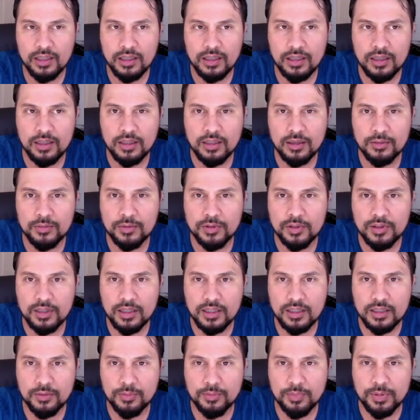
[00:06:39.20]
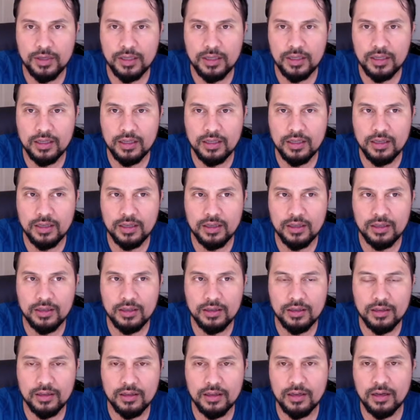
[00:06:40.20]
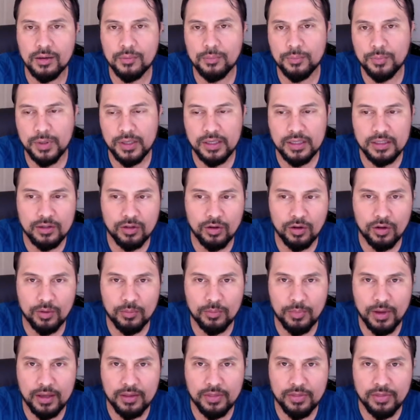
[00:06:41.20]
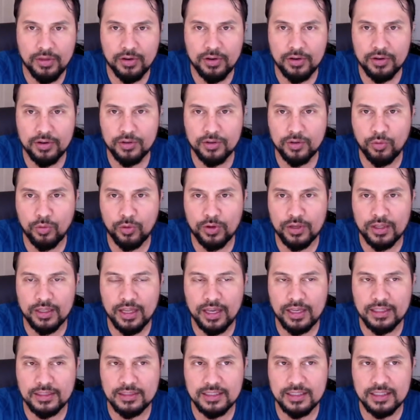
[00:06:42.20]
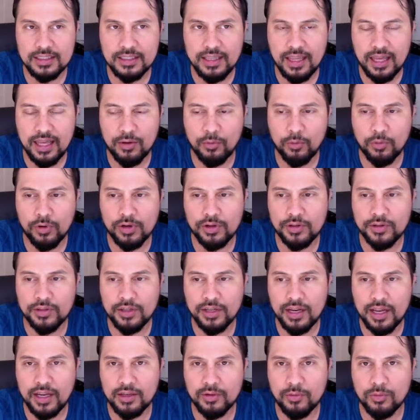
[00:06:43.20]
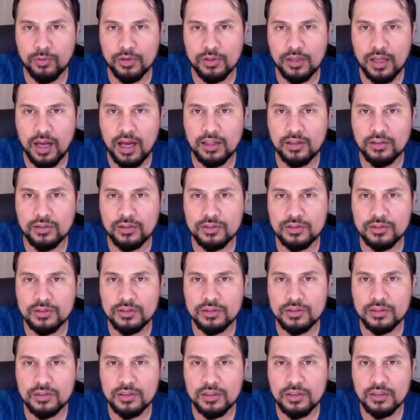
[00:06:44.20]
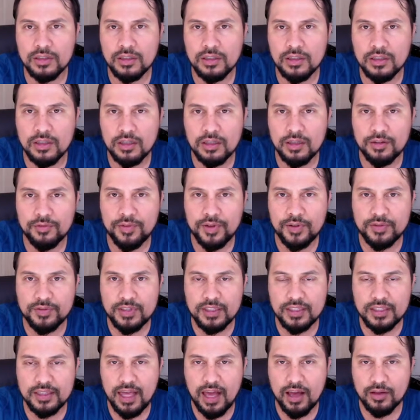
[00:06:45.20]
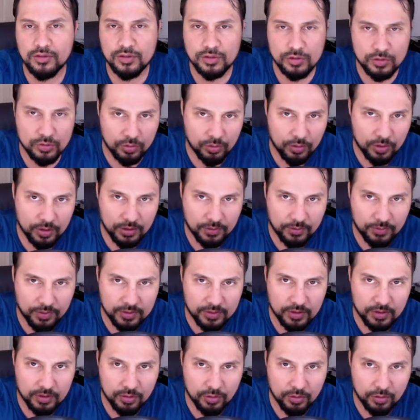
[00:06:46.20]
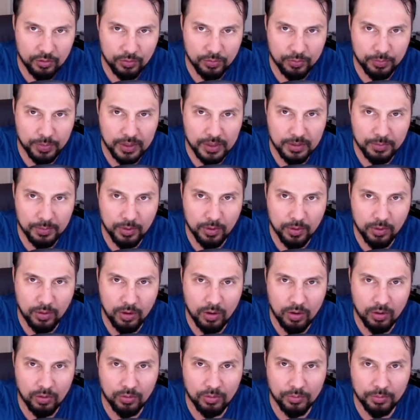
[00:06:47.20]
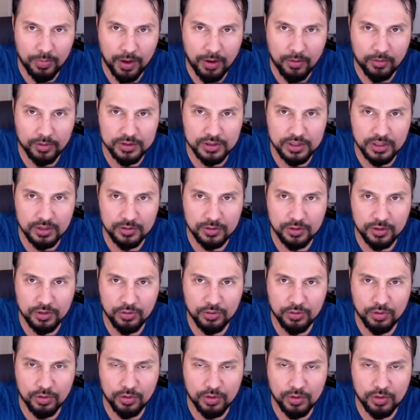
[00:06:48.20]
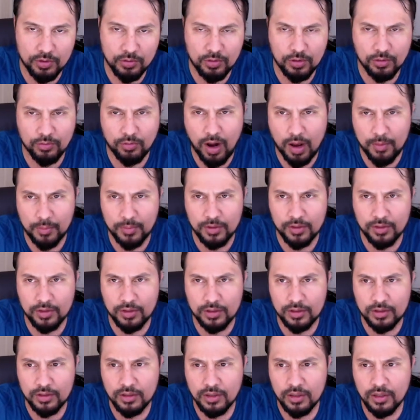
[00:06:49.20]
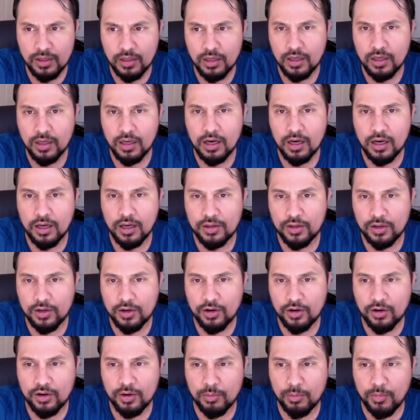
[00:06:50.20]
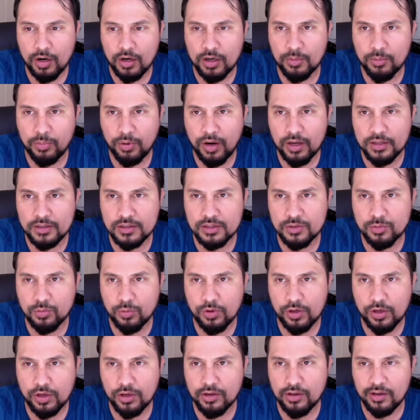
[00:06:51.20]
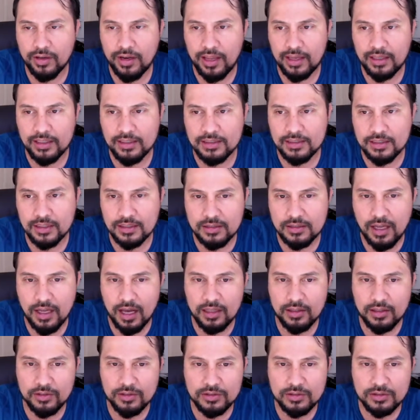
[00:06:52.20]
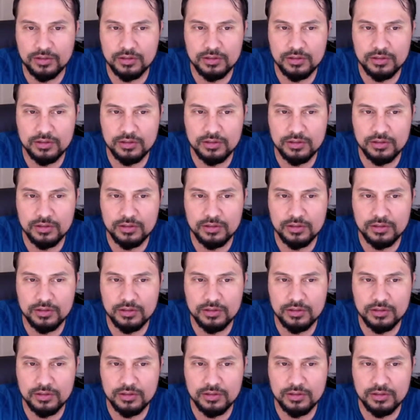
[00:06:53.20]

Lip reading: Let me look at the peak. Peaked on May 3rd, 2019 at $191. 15,252 people own PowerShares QQQ on Robinhood. The current market price is $186.